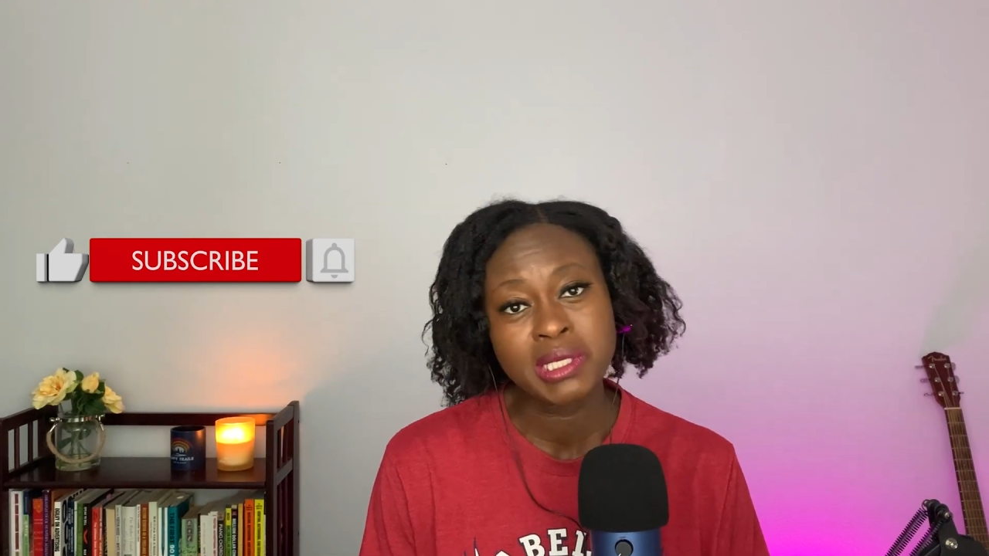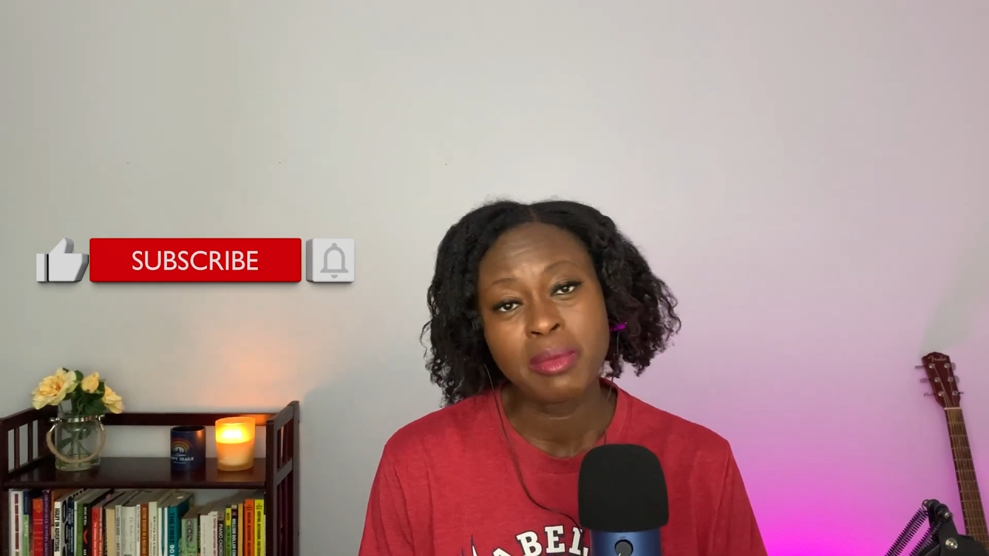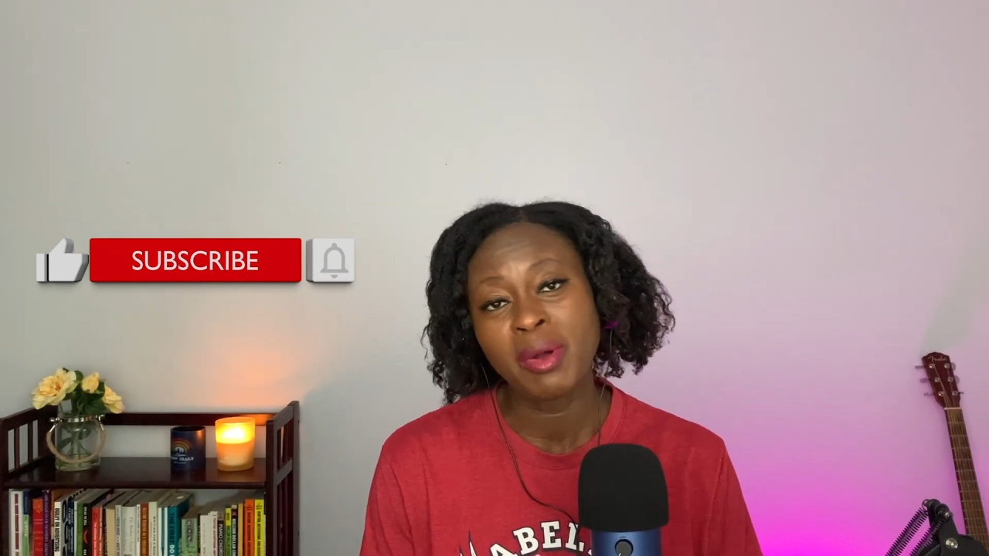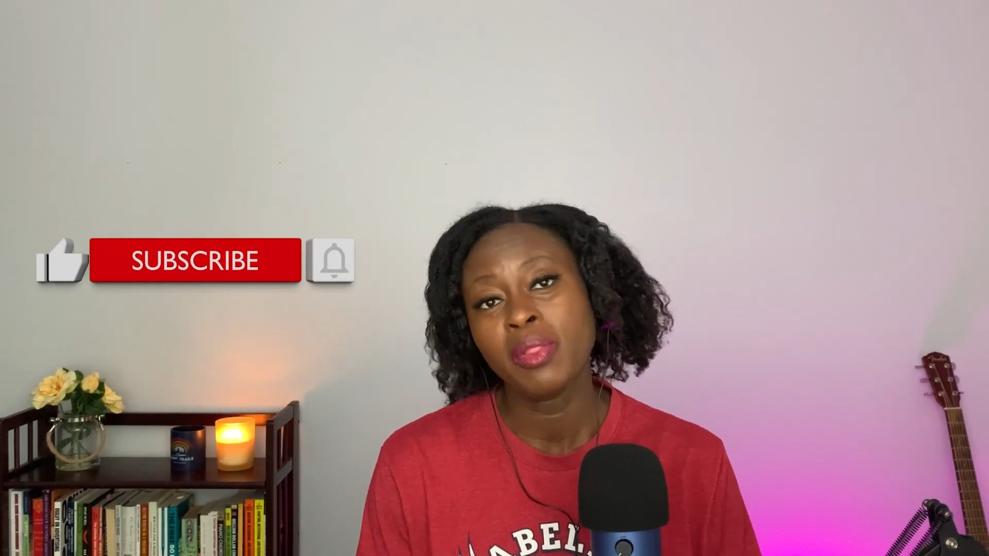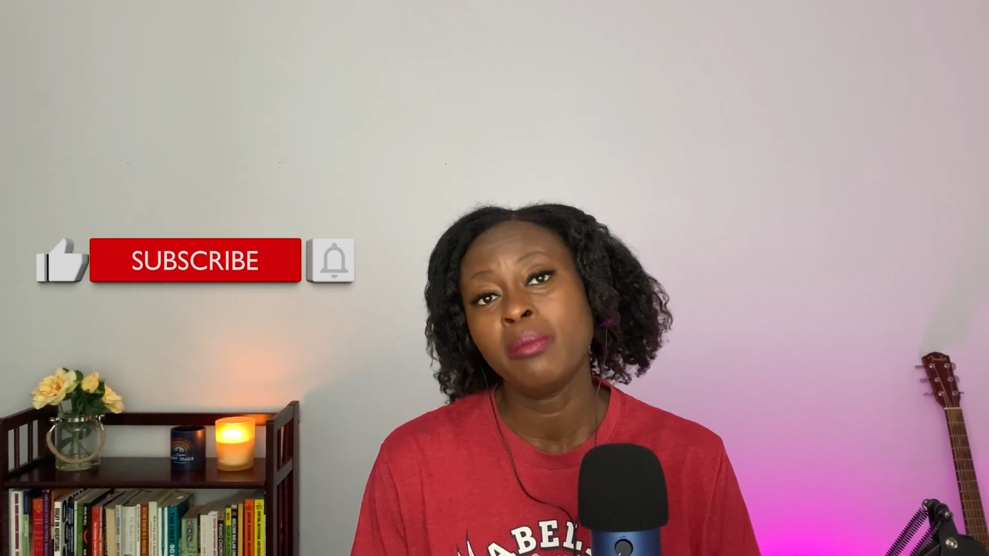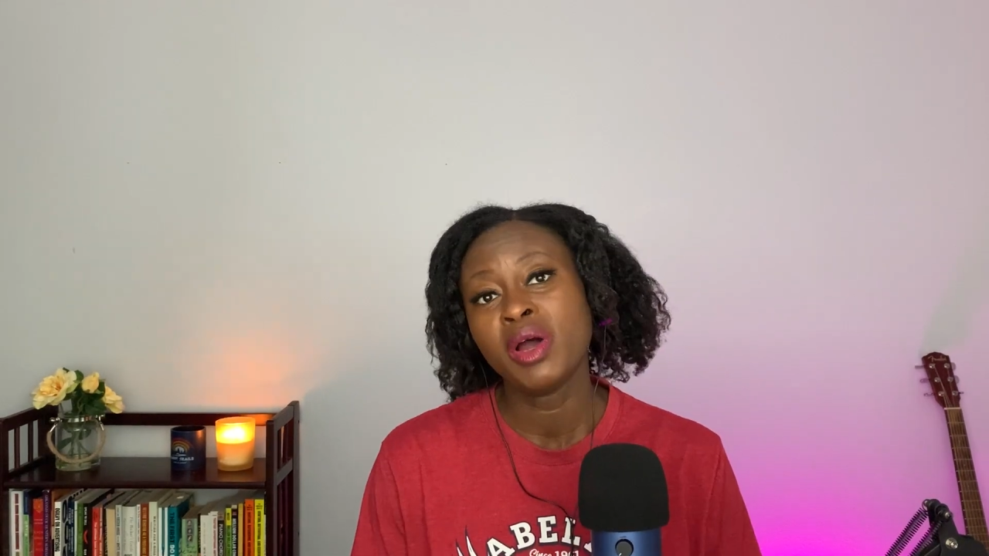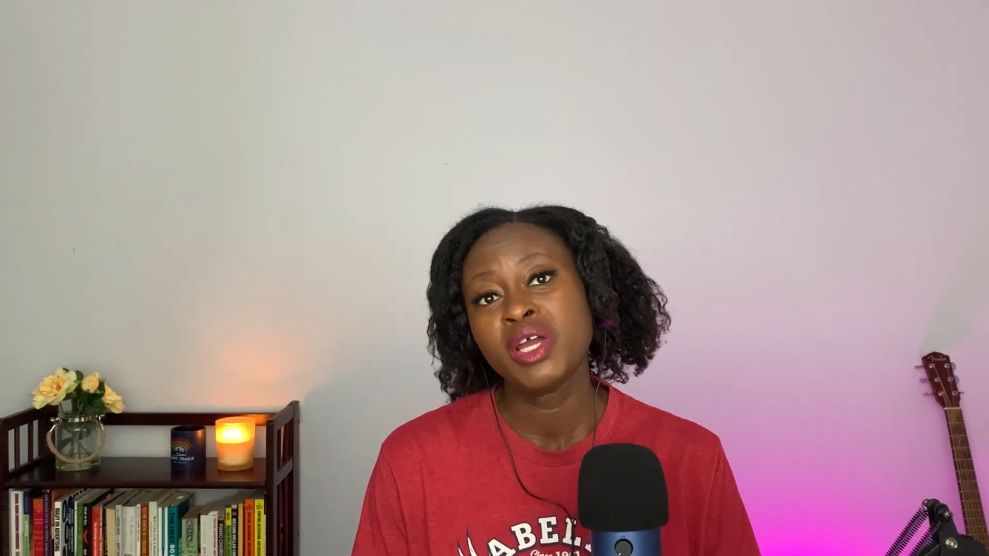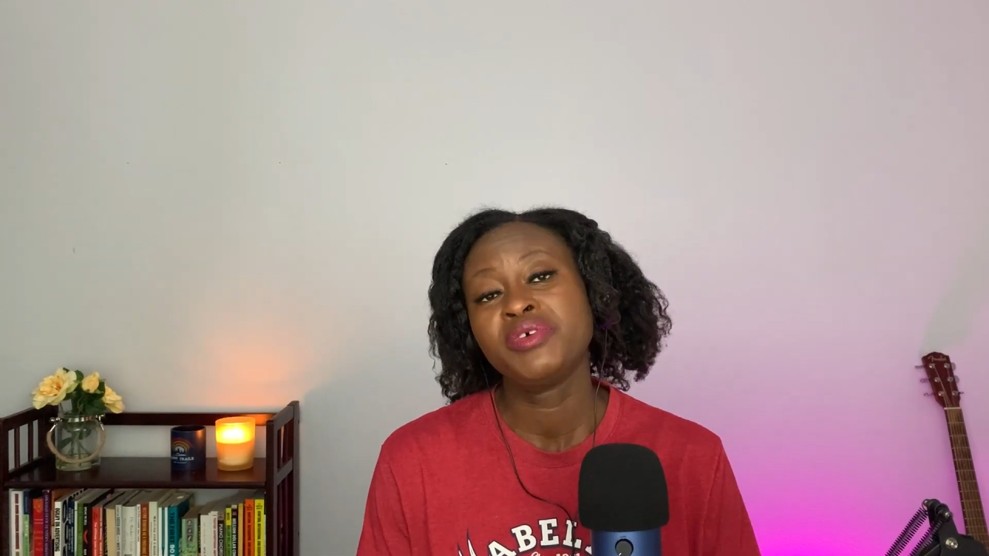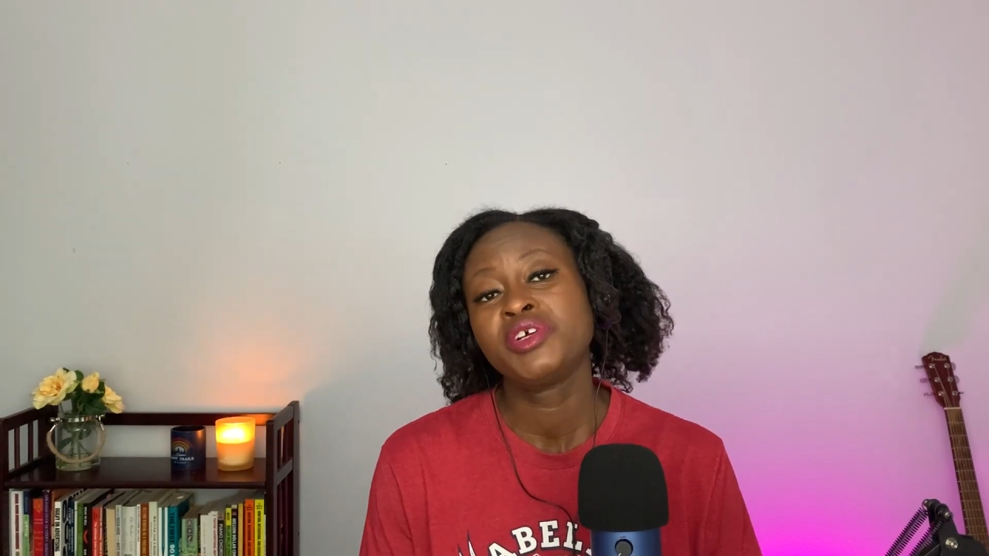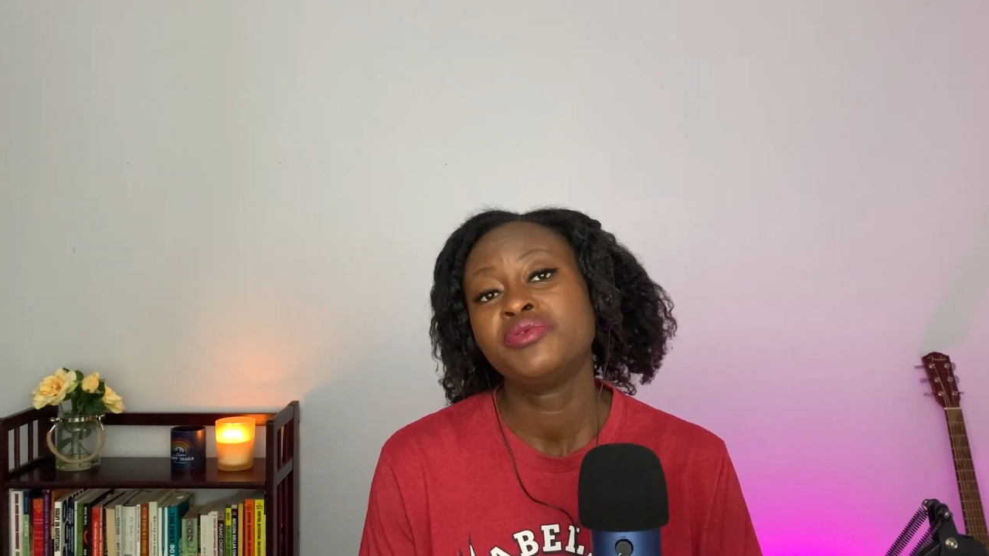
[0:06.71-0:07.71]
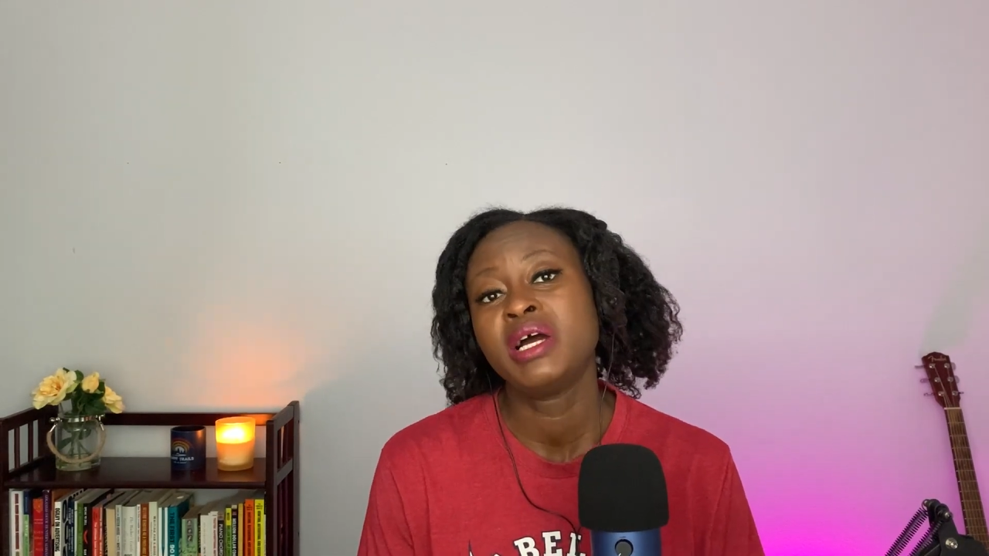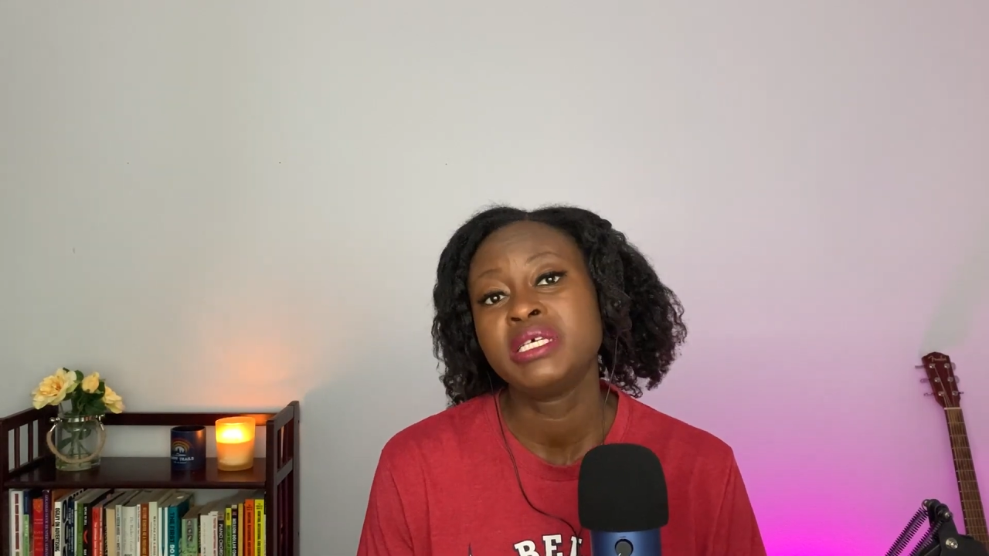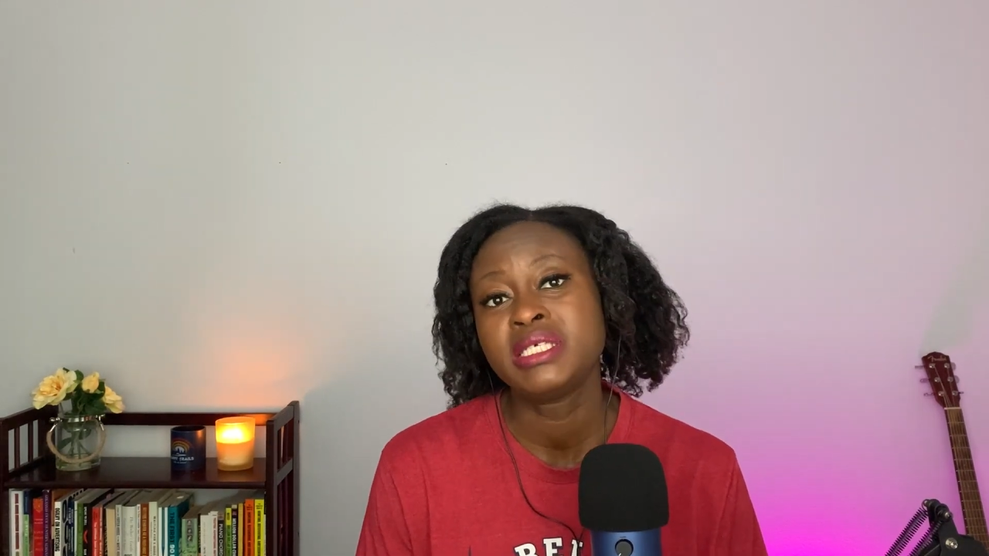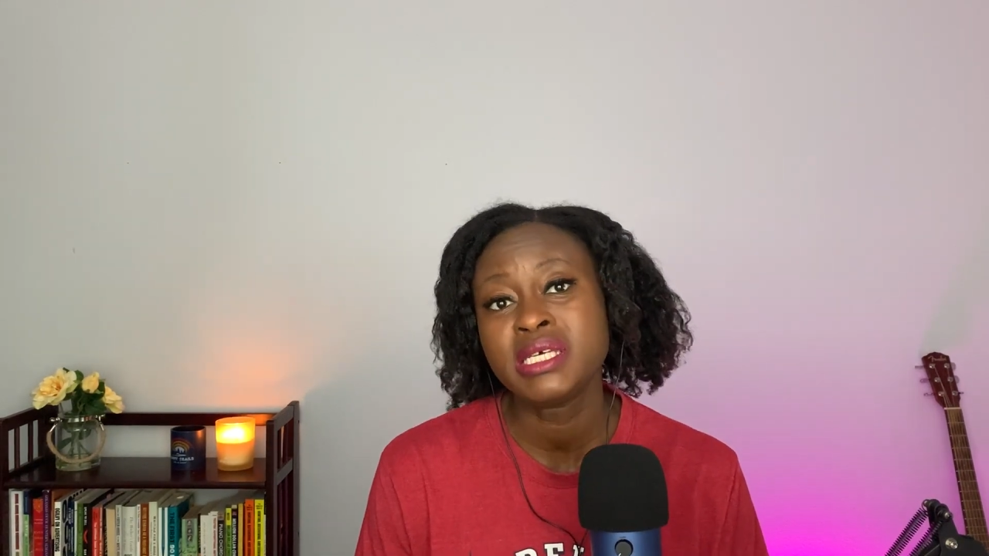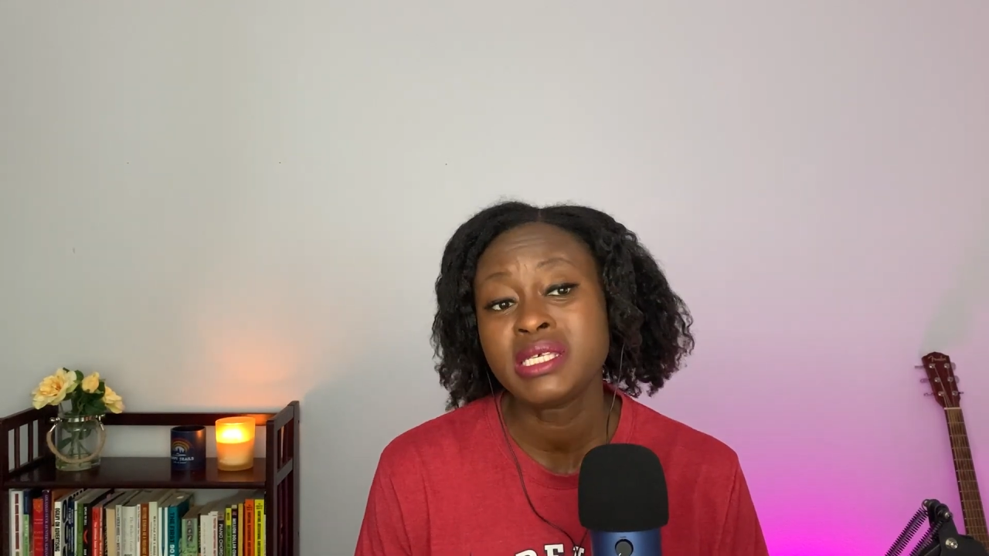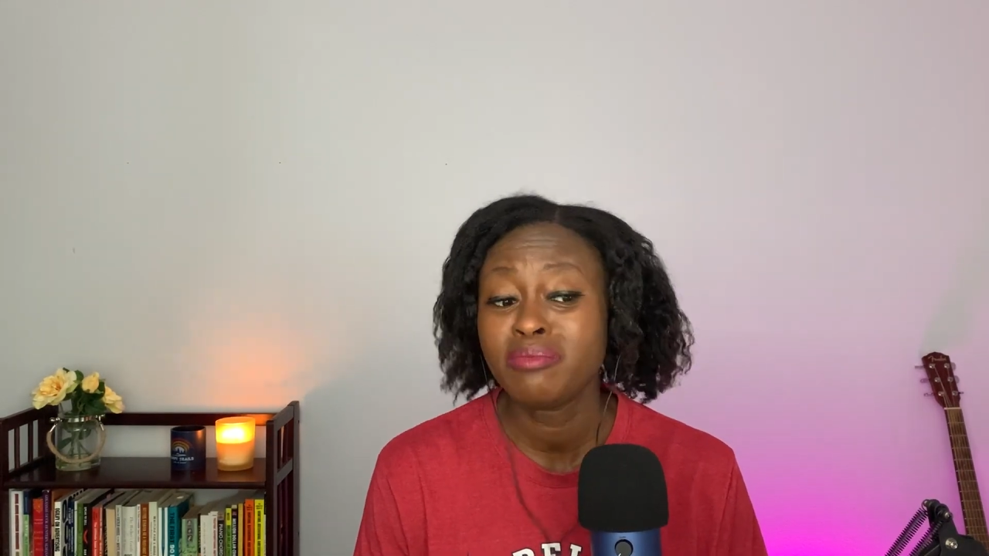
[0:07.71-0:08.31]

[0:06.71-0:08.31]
them about the migrant crisis,